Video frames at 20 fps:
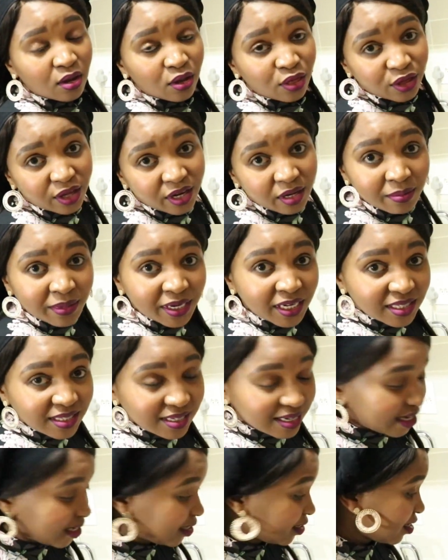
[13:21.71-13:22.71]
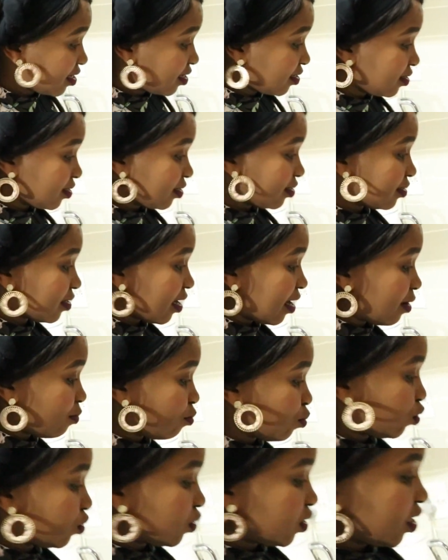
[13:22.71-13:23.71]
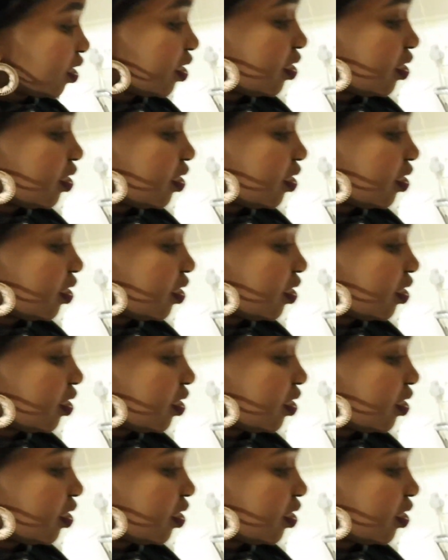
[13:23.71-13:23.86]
30 minutes later since I put